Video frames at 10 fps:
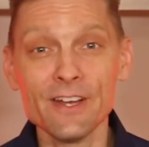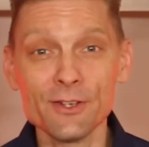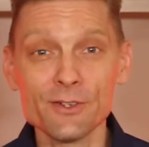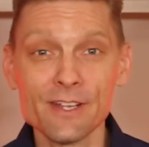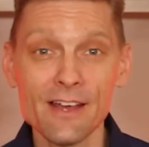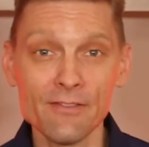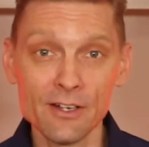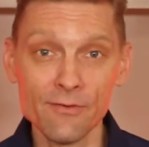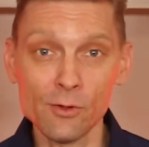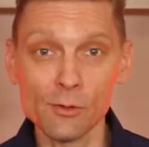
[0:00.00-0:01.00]
venues have
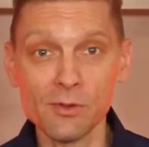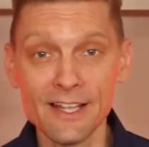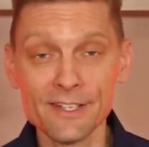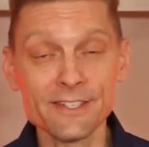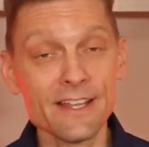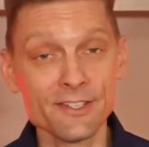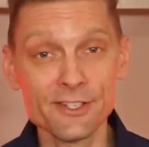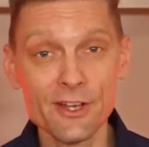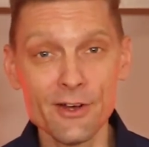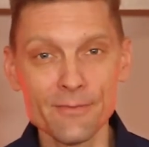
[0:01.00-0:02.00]
their floor plans set in
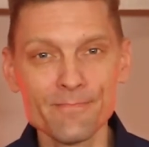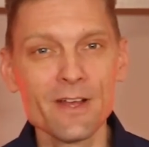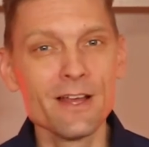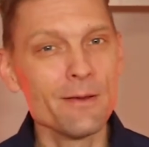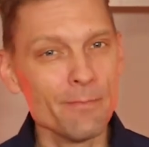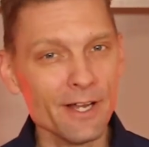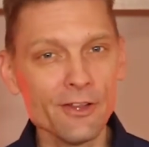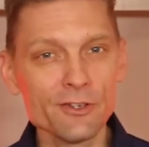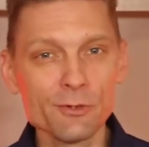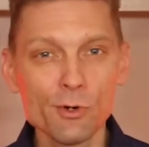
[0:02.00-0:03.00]
stone, but
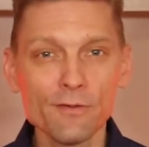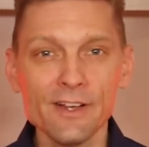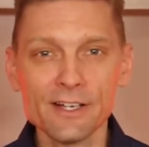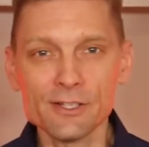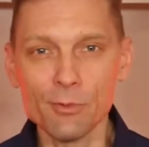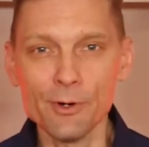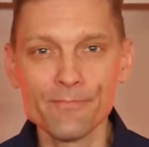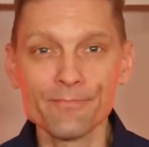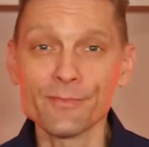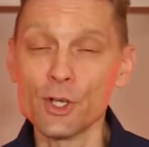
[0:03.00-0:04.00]
others are more flexible.
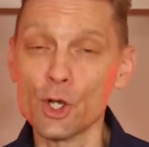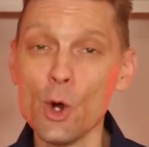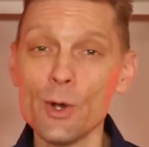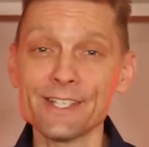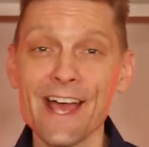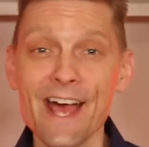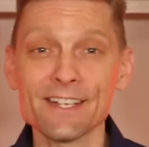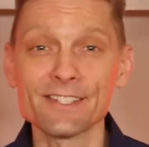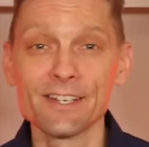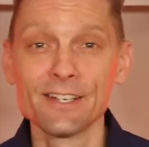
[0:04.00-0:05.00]
You can always ask.